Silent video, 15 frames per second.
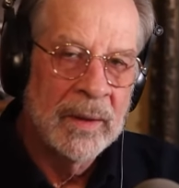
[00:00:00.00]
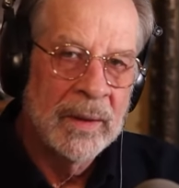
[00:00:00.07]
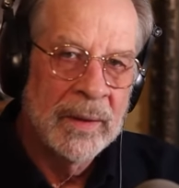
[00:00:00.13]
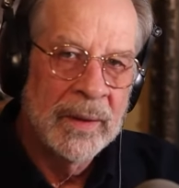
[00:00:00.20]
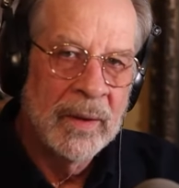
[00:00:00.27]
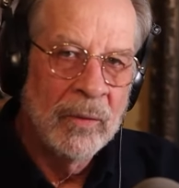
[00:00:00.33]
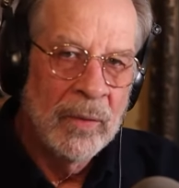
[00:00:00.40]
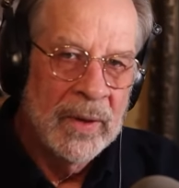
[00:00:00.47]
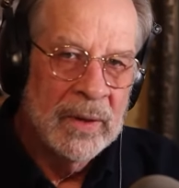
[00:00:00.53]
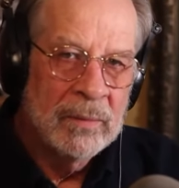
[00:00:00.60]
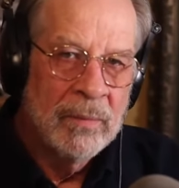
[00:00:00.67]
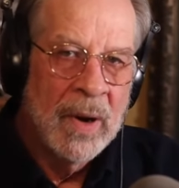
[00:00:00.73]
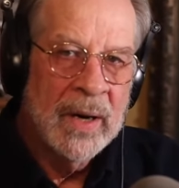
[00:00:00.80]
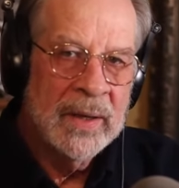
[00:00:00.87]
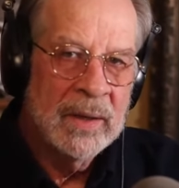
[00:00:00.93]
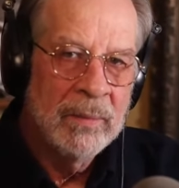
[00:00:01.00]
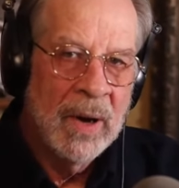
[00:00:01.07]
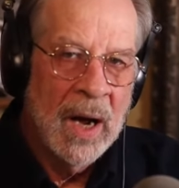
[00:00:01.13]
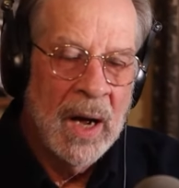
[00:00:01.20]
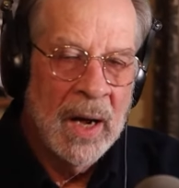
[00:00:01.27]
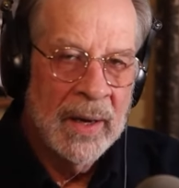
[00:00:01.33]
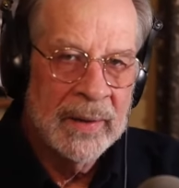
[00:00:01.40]
the real money
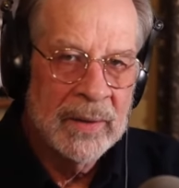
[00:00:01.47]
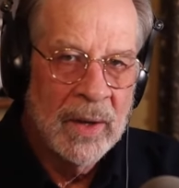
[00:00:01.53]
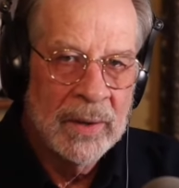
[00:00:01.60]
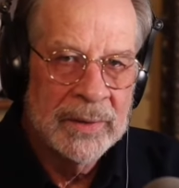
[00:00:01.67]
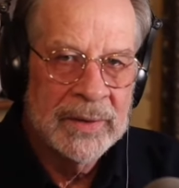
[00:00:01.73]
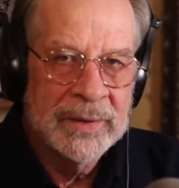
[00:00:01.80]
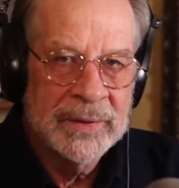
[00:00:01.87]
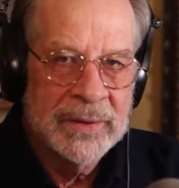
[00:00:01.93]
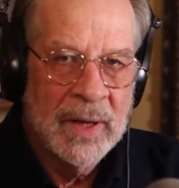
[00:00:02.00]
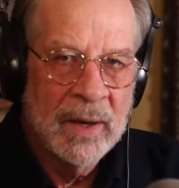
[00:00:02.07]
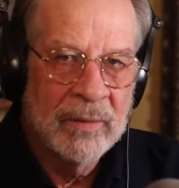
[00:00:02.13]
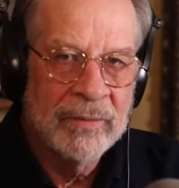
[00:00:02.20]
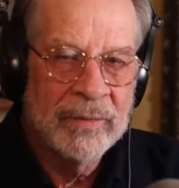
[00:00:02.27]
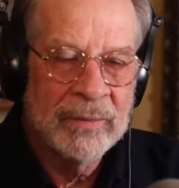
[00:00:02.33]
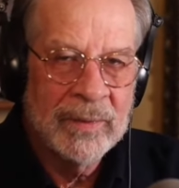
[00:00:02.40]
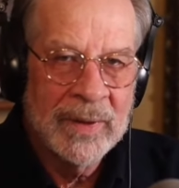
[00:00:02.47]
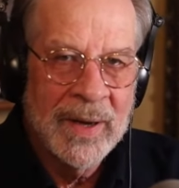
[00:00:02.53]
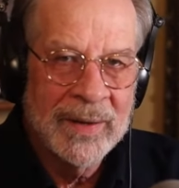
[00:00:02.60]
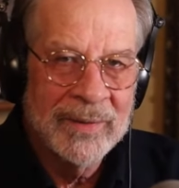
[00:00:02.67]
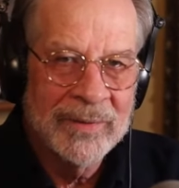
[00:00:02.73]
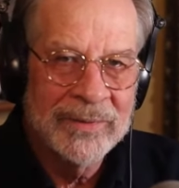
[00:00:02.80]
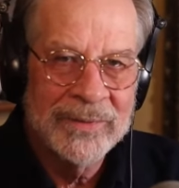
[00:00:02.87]
behind all this stuff
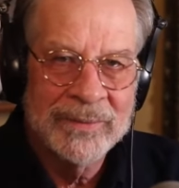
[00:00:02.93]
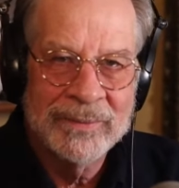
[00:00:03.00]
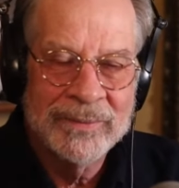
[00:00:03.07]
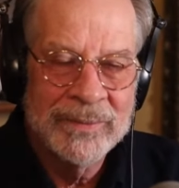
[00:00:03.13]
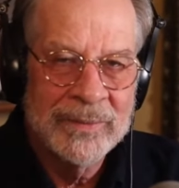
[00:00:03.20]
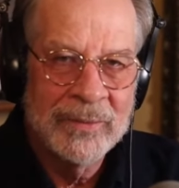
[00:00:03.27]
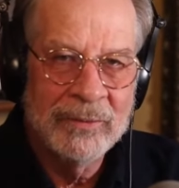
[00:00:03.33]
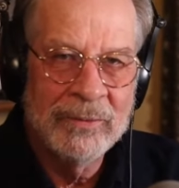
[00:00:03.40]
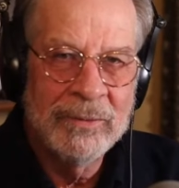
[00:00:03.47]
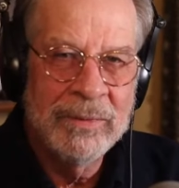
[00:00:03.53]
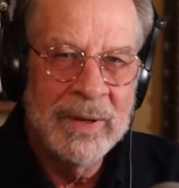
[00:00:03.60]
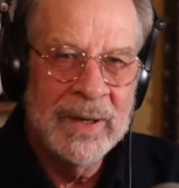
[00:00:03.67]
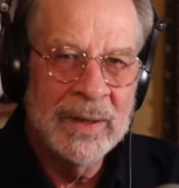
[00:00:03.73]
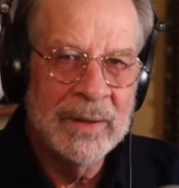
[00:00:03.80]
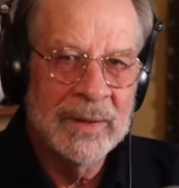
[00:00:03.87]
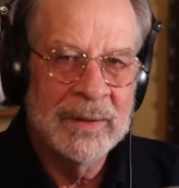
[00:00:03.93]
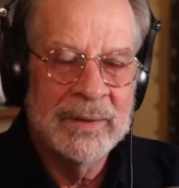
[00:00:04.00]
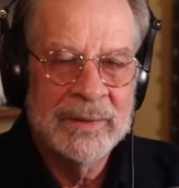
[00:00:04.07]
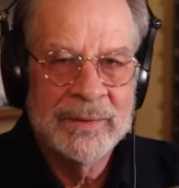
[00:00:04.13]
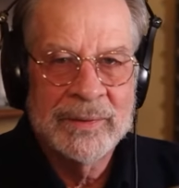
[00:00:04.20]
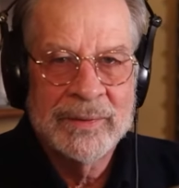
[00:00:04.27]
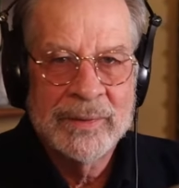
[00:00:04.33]
kind of really
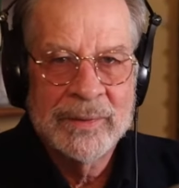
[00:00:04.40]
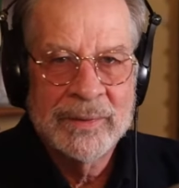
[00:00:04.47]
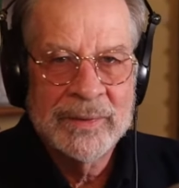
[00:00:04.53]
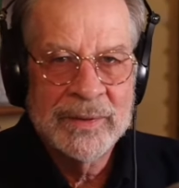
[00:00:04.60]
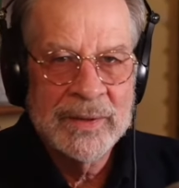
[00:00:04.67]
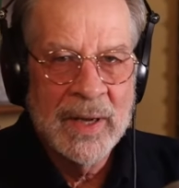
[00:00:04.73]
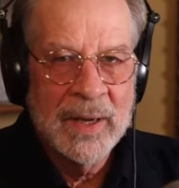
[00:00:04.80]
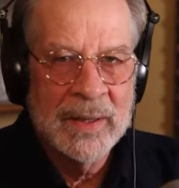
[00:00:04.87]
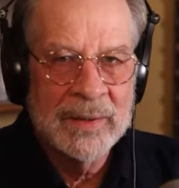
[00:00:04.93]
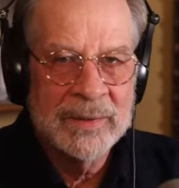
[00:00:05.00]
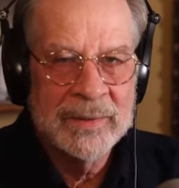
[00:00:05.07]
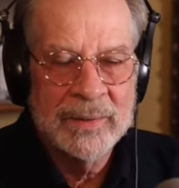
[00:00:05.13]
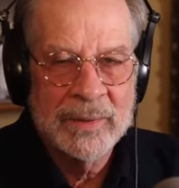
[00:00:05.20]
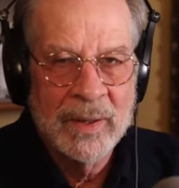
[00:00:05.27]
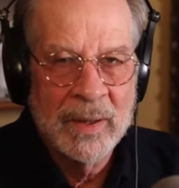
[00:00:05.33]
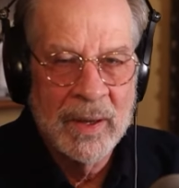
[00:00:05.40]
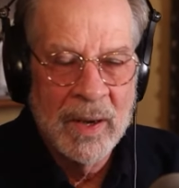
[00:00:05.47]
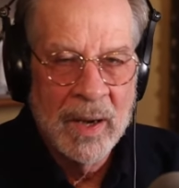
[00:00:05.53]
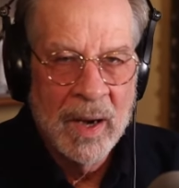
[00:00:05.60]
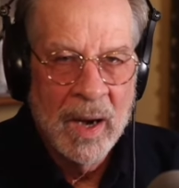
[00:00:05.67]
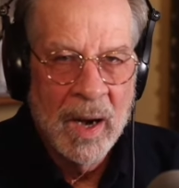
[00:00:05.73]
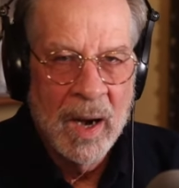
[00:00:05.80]
stays
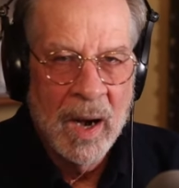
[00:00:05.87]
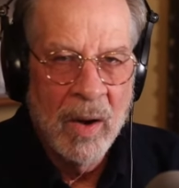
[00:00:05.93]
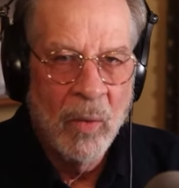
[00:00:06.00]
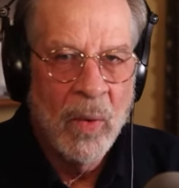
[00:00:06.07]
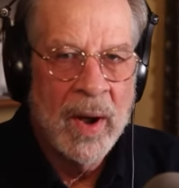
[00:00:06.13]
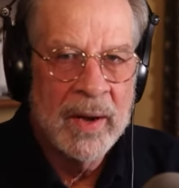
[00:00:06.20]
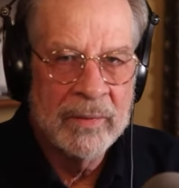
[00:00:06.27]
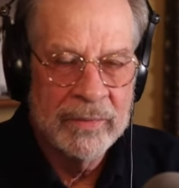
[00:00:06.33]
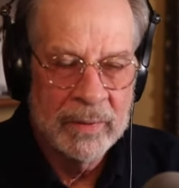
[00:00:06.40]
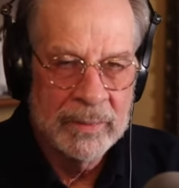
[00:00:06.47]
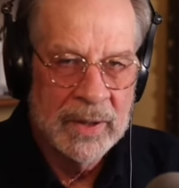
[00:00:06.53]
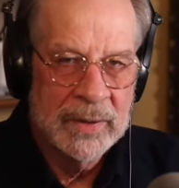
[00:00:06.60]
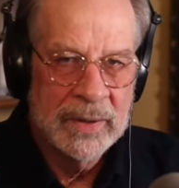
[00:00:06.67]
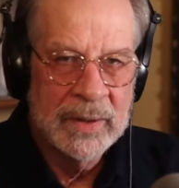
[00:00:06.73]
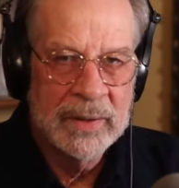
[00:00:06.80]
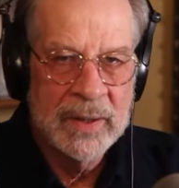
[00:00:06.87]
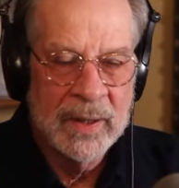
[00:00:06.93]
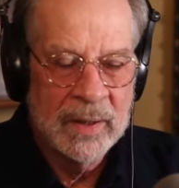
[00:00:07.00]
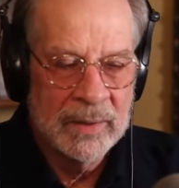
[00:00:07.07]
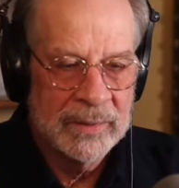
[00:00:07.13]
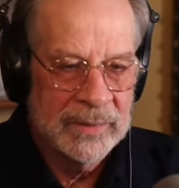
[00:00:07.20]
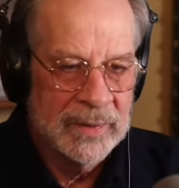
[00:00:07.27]
away from the
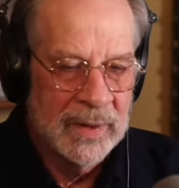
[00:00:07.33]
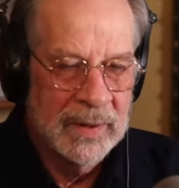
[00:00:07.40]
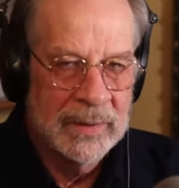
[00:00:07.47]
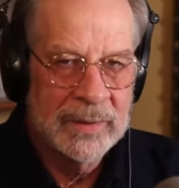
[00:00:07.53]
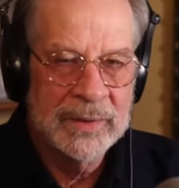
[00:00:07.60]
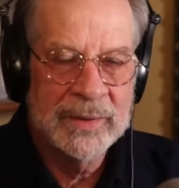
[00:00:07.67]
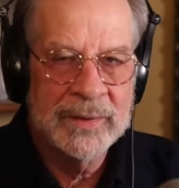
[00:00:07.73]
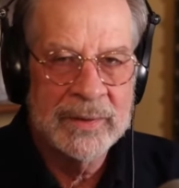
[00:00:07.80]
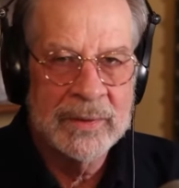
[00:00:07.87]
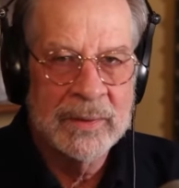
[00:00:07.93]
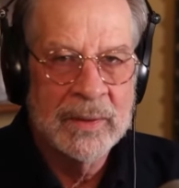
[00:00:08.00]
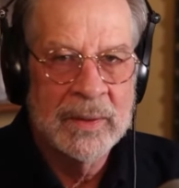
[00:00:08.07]
details, and just,